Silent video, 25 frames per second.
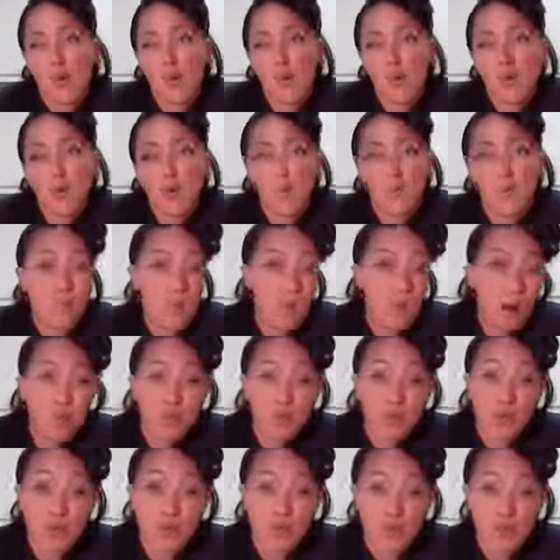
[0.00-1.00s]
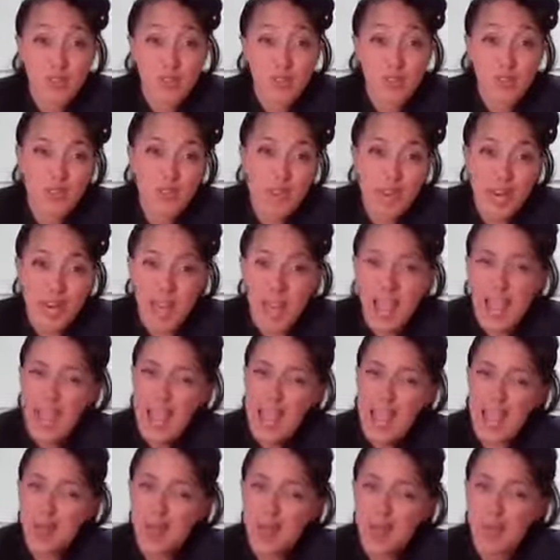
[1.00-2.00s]
or waffles and just kind
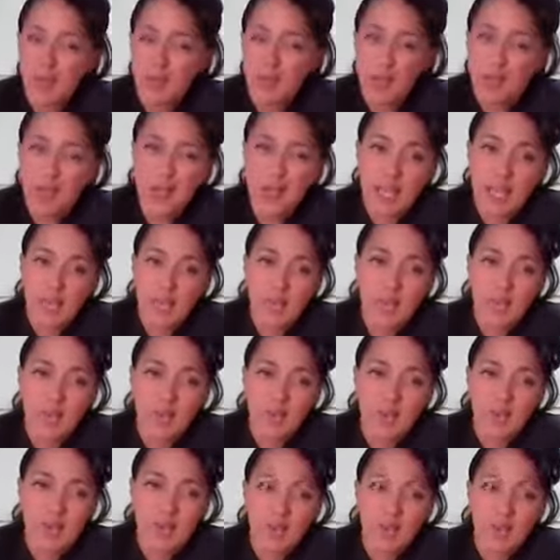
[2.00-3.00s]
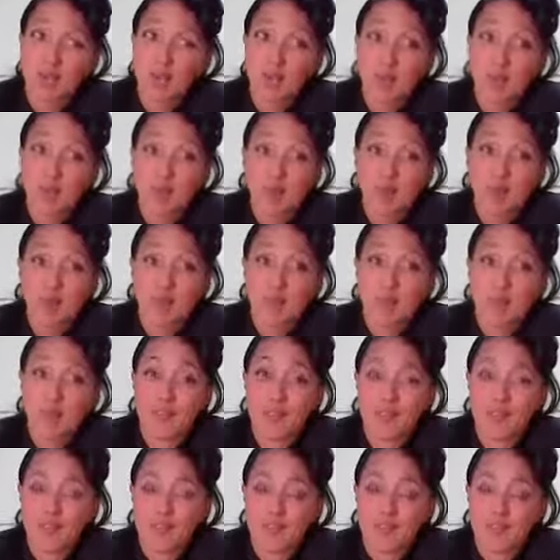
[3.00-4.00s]
of amp up your game a bit, especially for
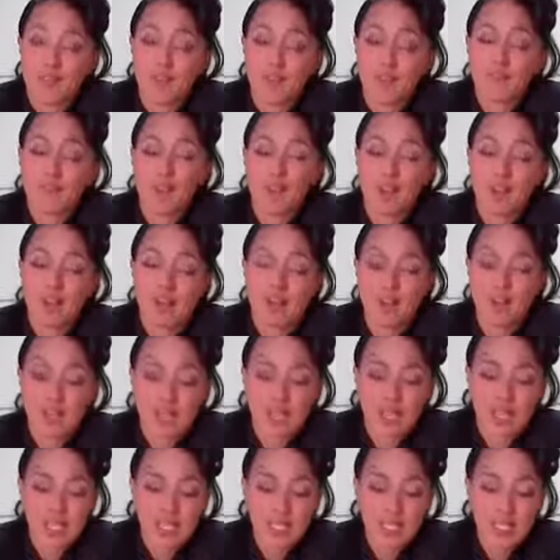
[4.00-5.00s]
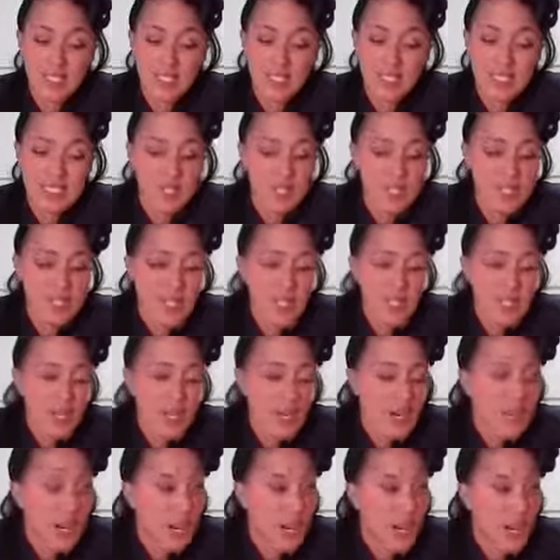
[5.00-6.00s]
breakfast. It's very, very nice.
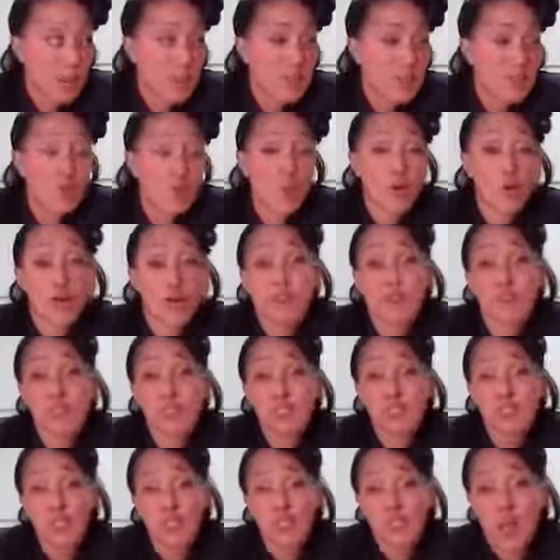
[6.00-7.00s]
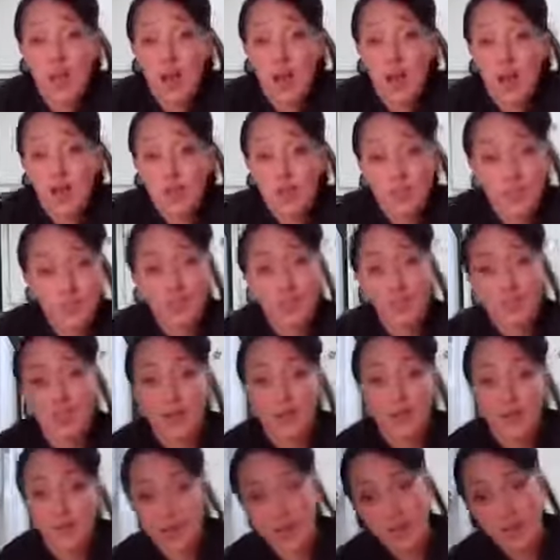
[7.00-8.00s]
It's wonderful in stock, which is
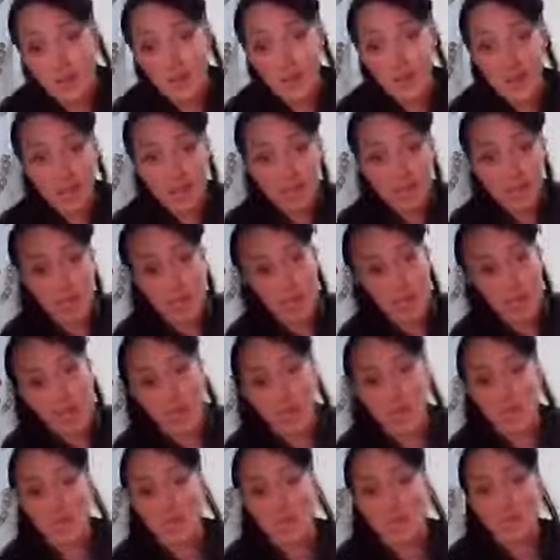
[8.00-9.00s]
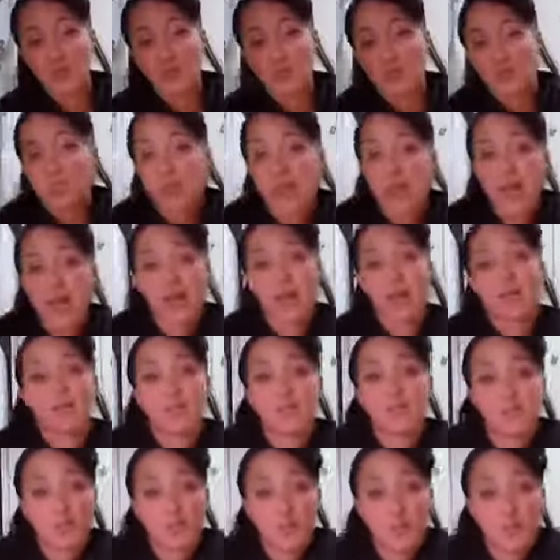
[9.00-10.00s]
definitely the application we're using today.
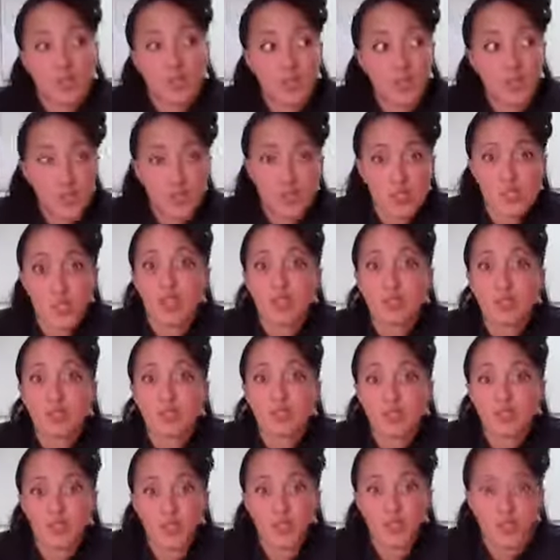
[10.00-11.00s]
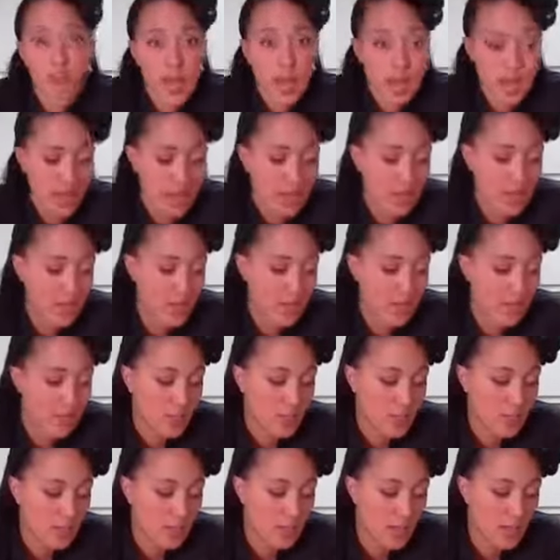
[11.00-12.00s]
We're using it to add an
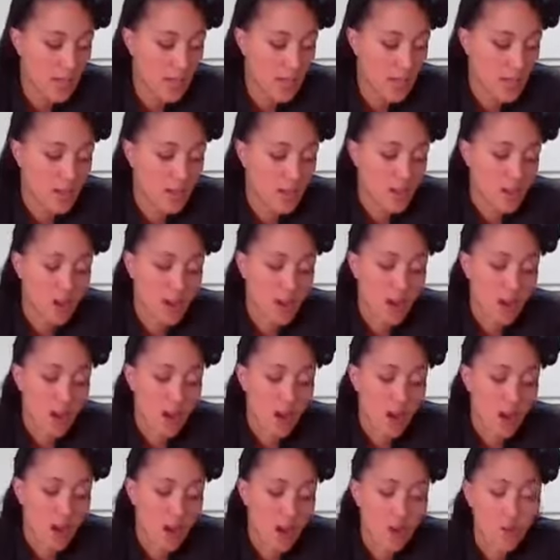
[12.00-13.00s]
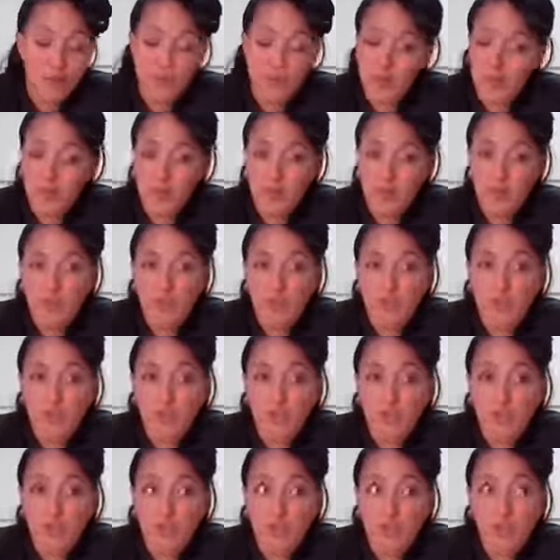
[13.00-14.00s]
extra layer of
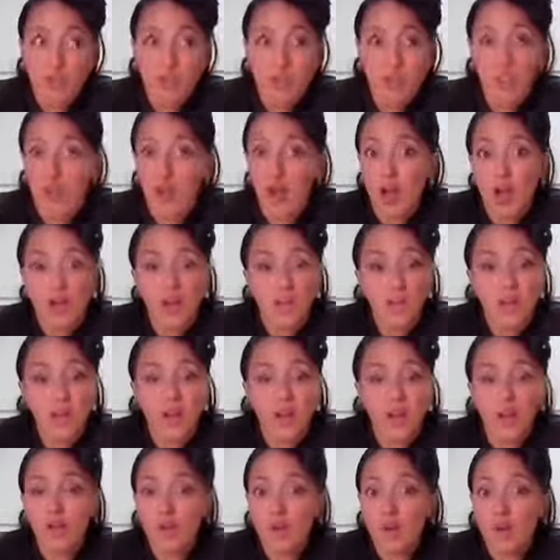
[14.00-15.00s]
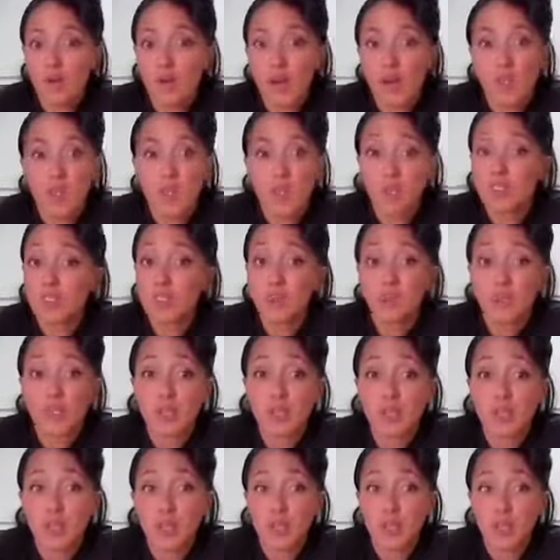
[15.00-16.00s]
flavor to a stock that otherwise would still
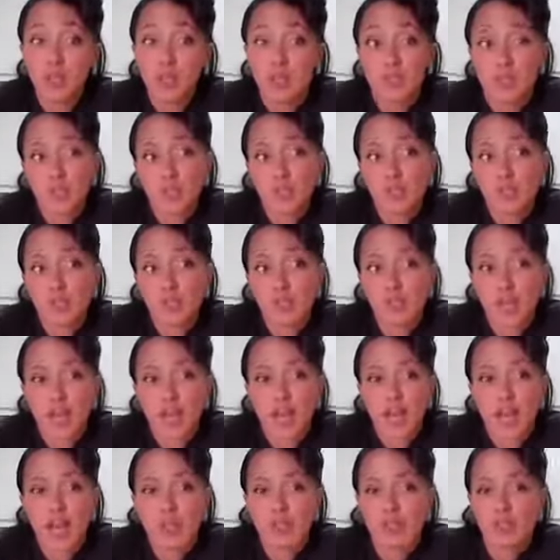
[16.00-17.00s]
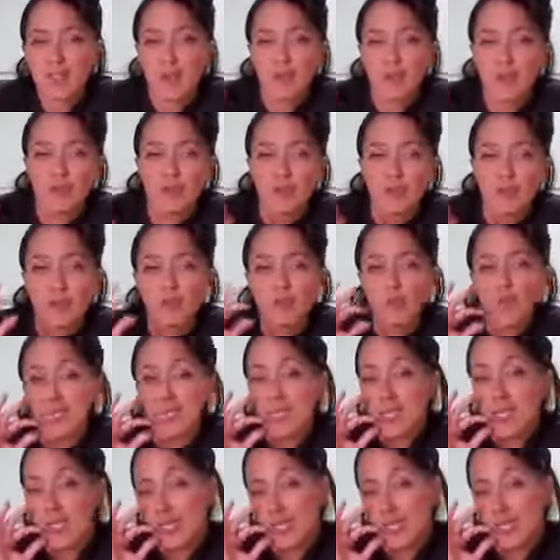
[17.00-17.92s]
be good, but this just kind of adds that whole